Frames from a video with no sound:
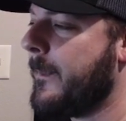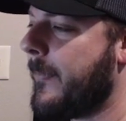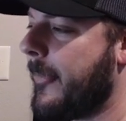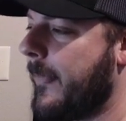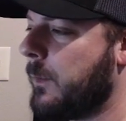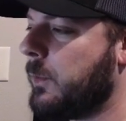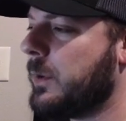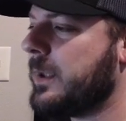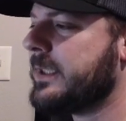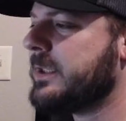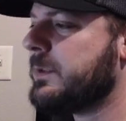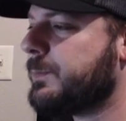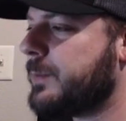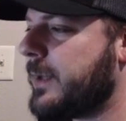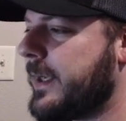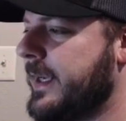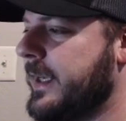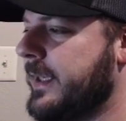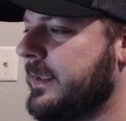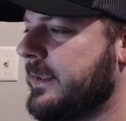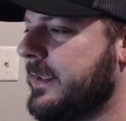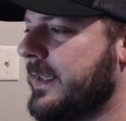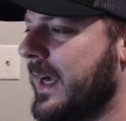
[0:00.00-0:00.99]
Now we'll
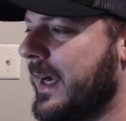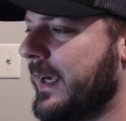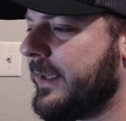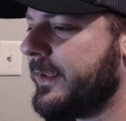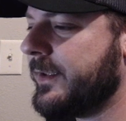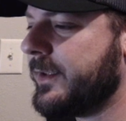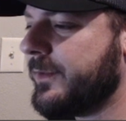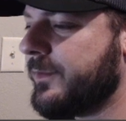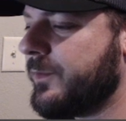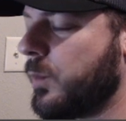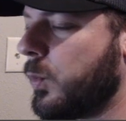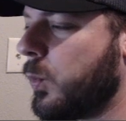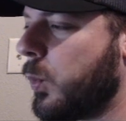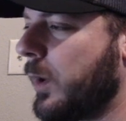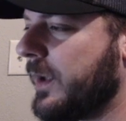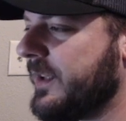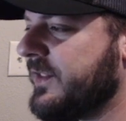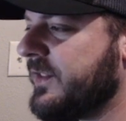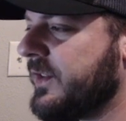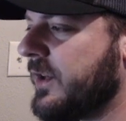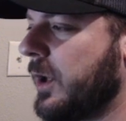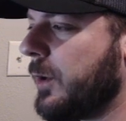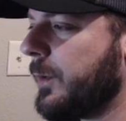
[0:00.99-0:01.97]
explain kind of
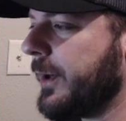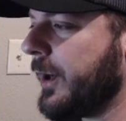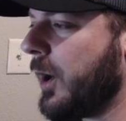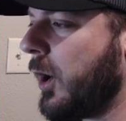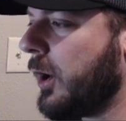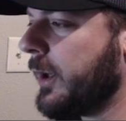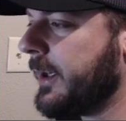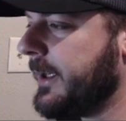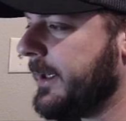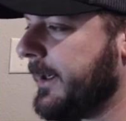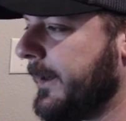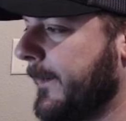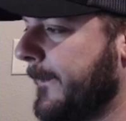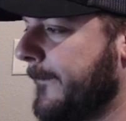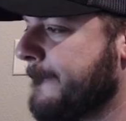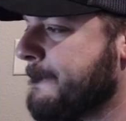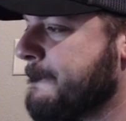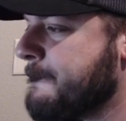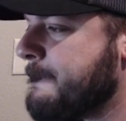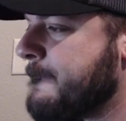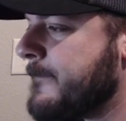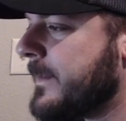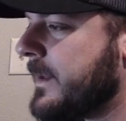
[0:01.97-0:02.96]
what's going on here.
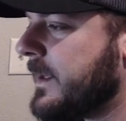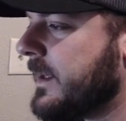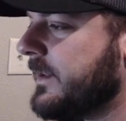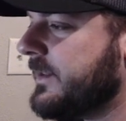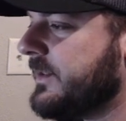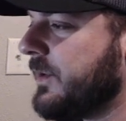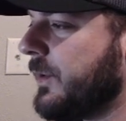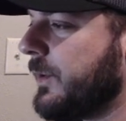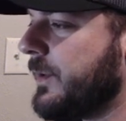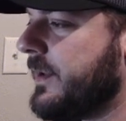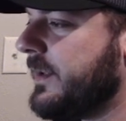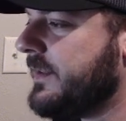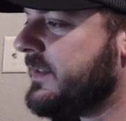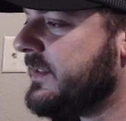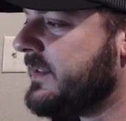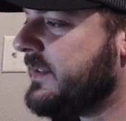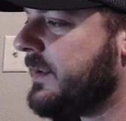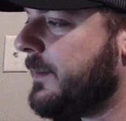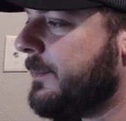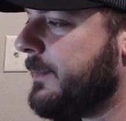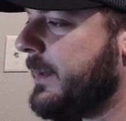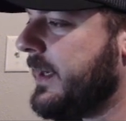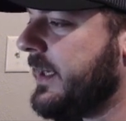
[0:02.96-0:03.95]
So this
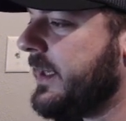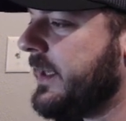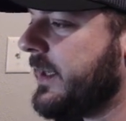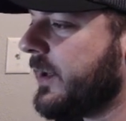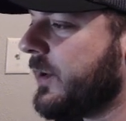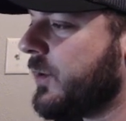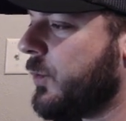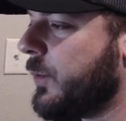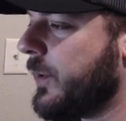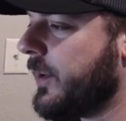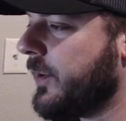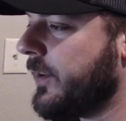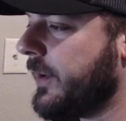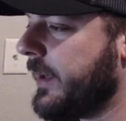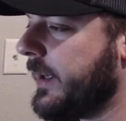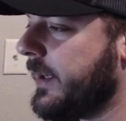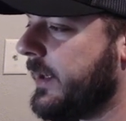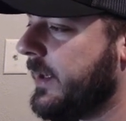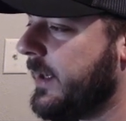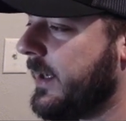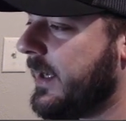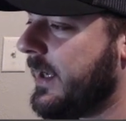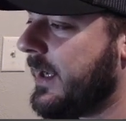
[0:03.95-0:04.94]
is a media query,
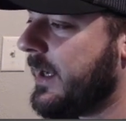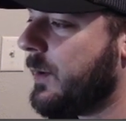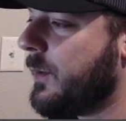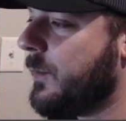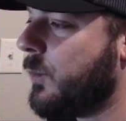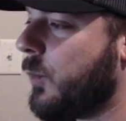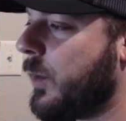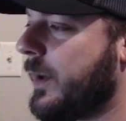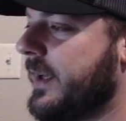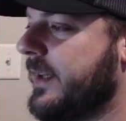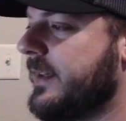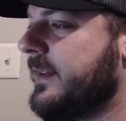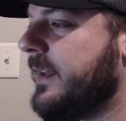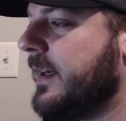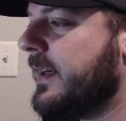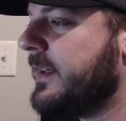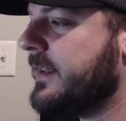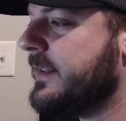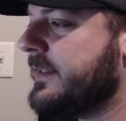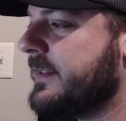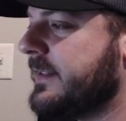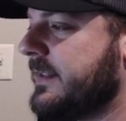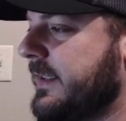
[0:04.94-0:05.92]
and what it
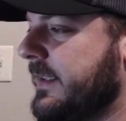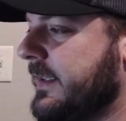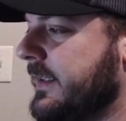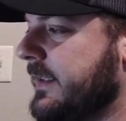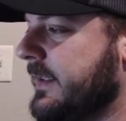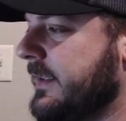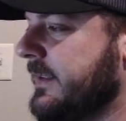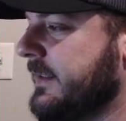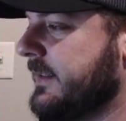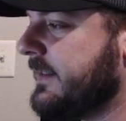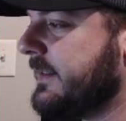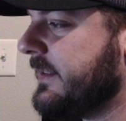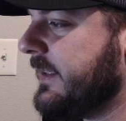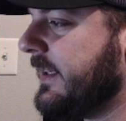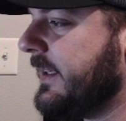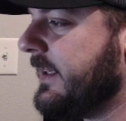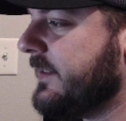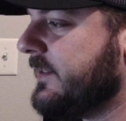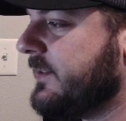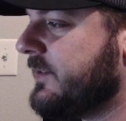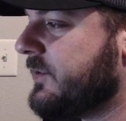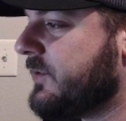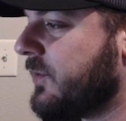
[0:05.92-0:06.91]
does is
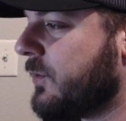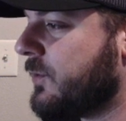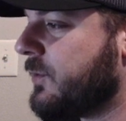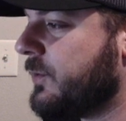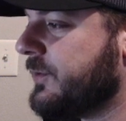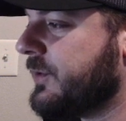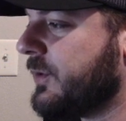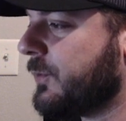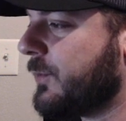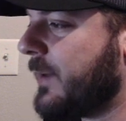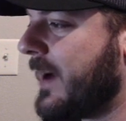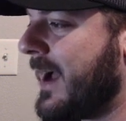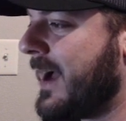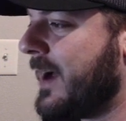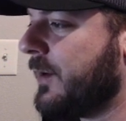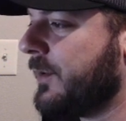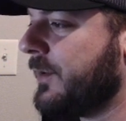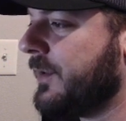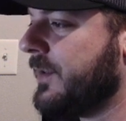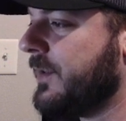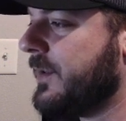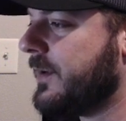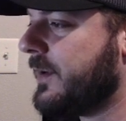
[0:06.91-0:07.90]
it circles
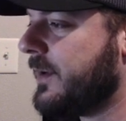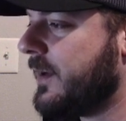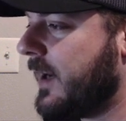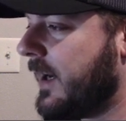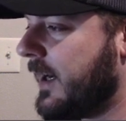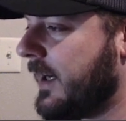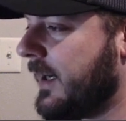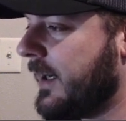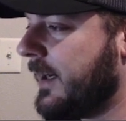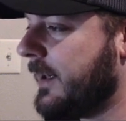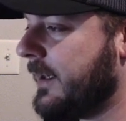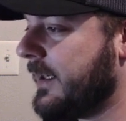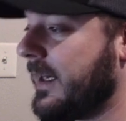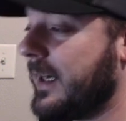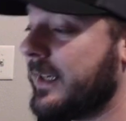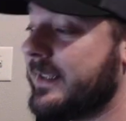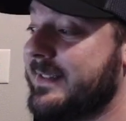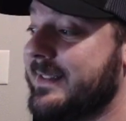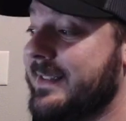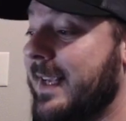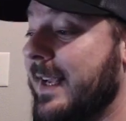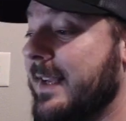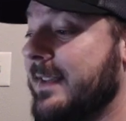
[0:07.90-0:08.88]
around uh, a
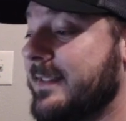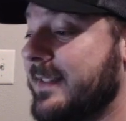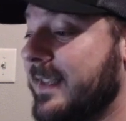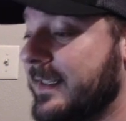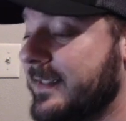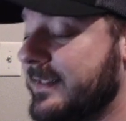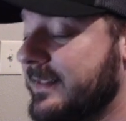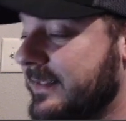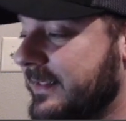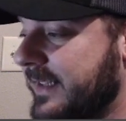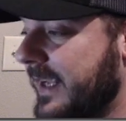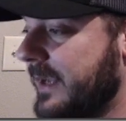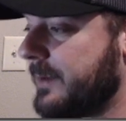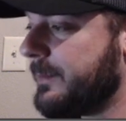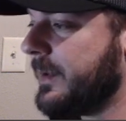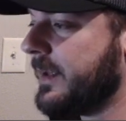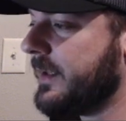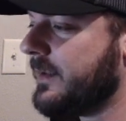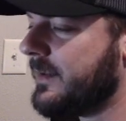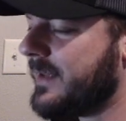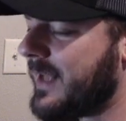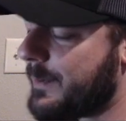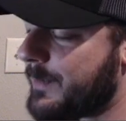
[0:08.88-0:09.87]
CSS
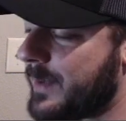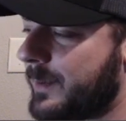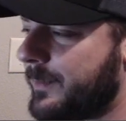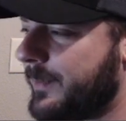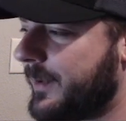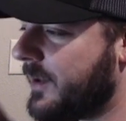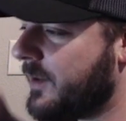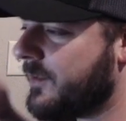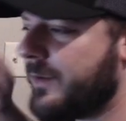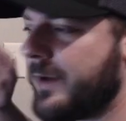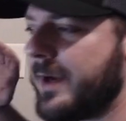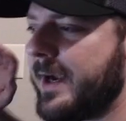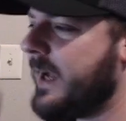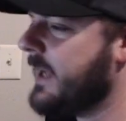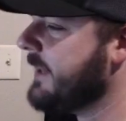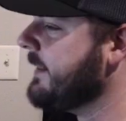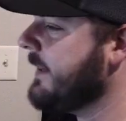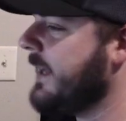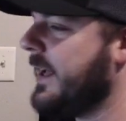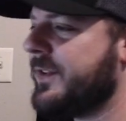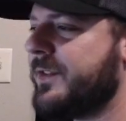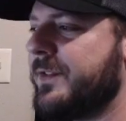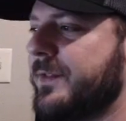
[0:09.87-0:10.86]
statement. And that may be over your head,
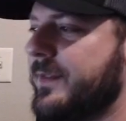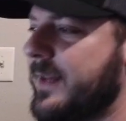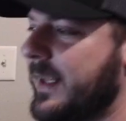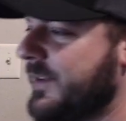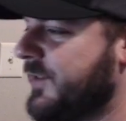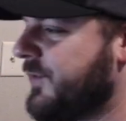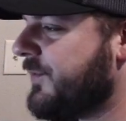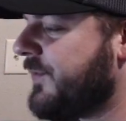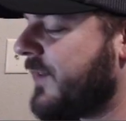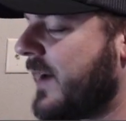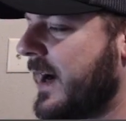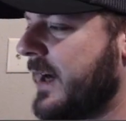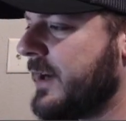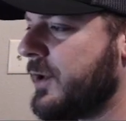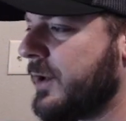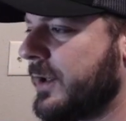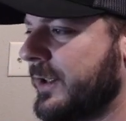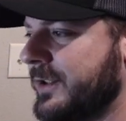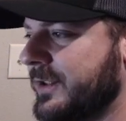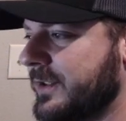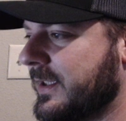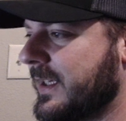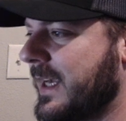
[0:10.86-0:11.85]
and that's that's fine. You
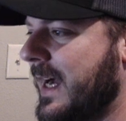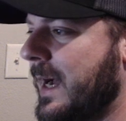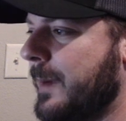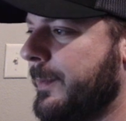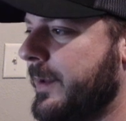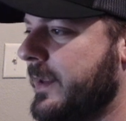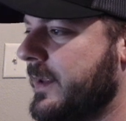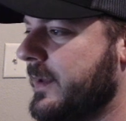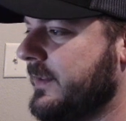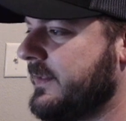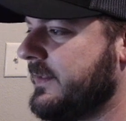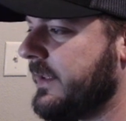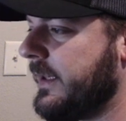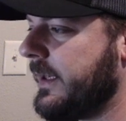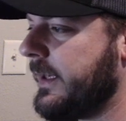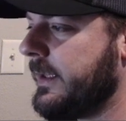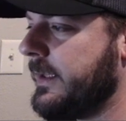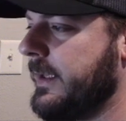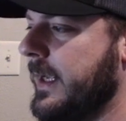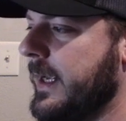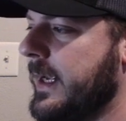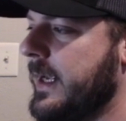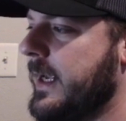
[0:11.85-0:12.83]
can just copy this
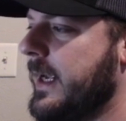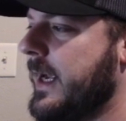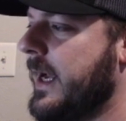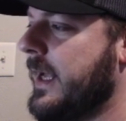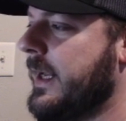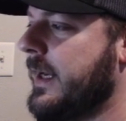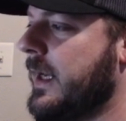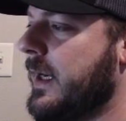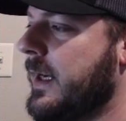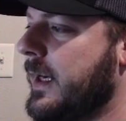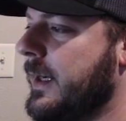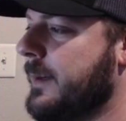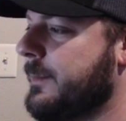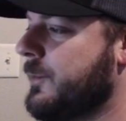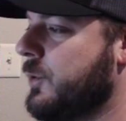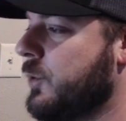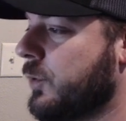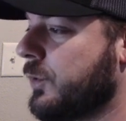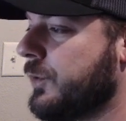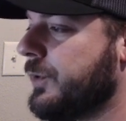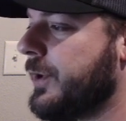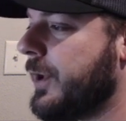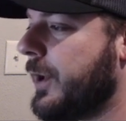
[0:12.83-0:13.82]
in, and uh,
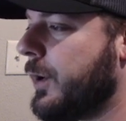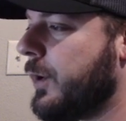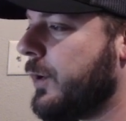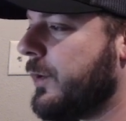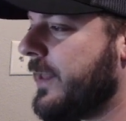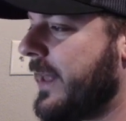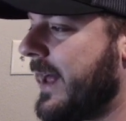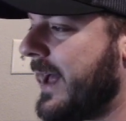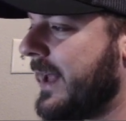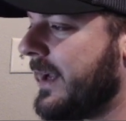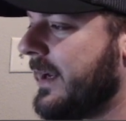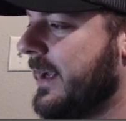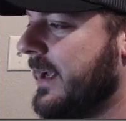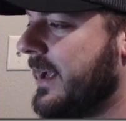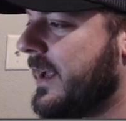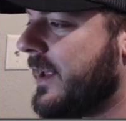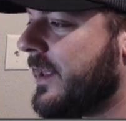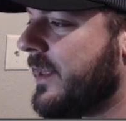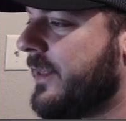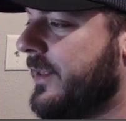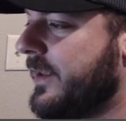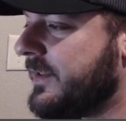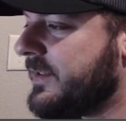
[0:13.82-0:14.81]
you'll know that
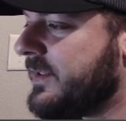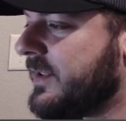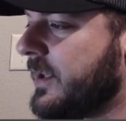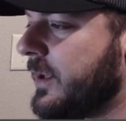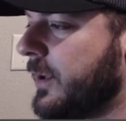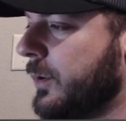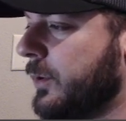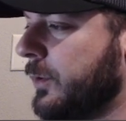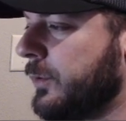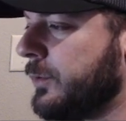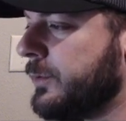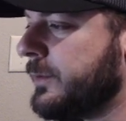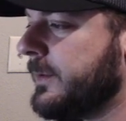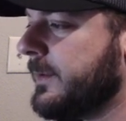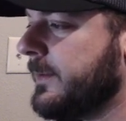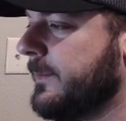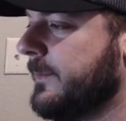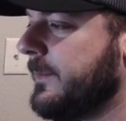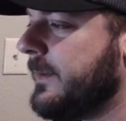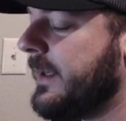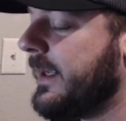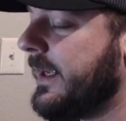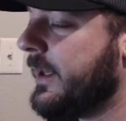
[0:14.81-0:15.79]
this code
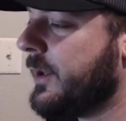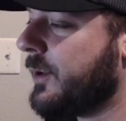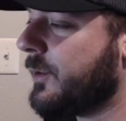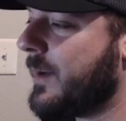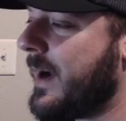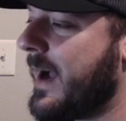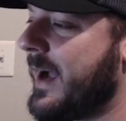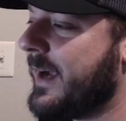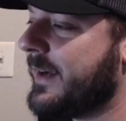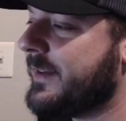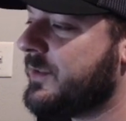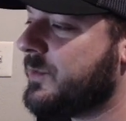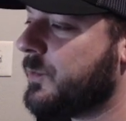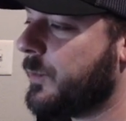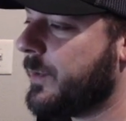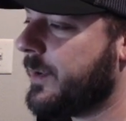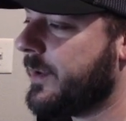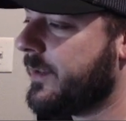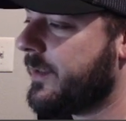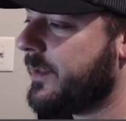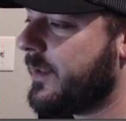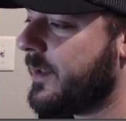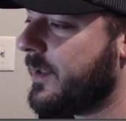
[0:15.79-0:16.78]
interacts
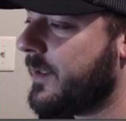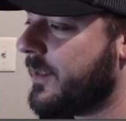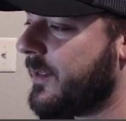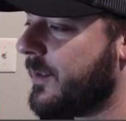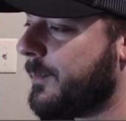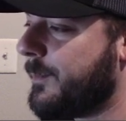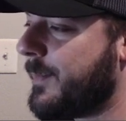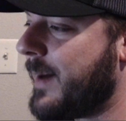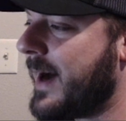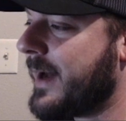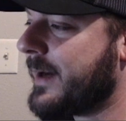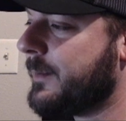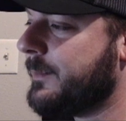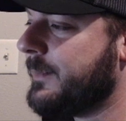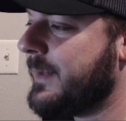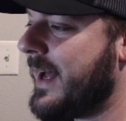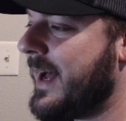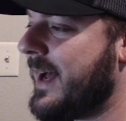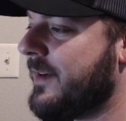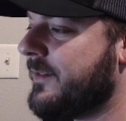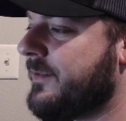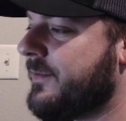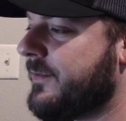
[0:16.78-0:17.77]
with the bottom
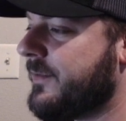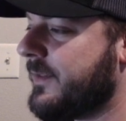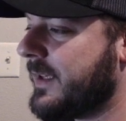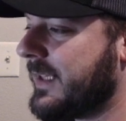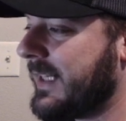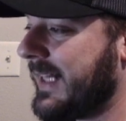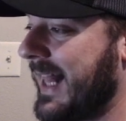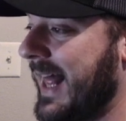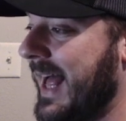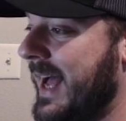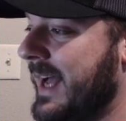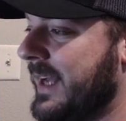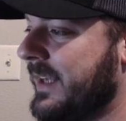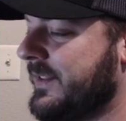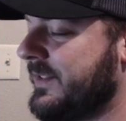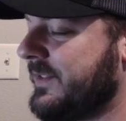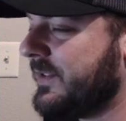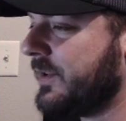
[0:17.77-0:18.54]
nav class.